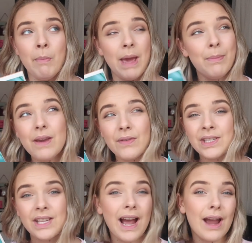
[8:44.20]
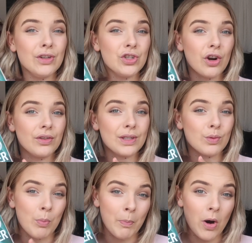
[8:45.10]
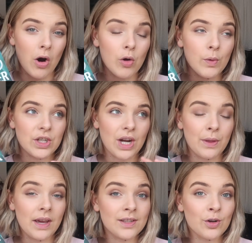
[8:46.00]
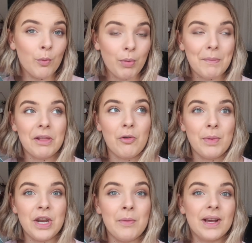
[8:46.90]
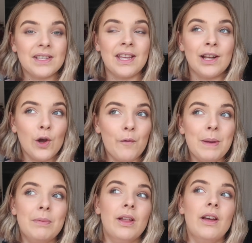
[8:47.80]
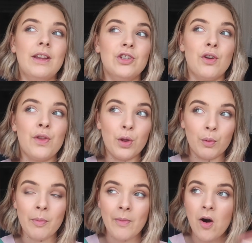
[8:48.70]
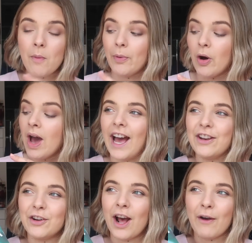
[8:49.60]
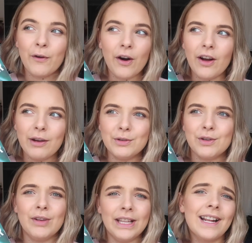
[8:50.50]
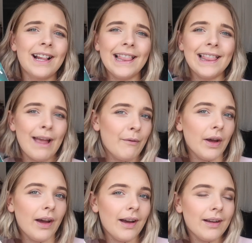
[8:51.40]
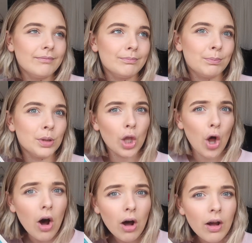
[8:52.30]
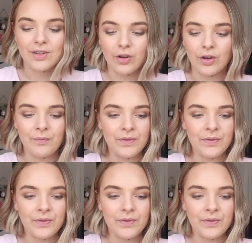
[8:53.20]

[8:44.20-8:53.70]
maybe even say I enjoyed this one more, which I think is an unpopular opinion because I think a lot of people enjoyed the other one more, but I don't know, I thought it was a really clever plot. So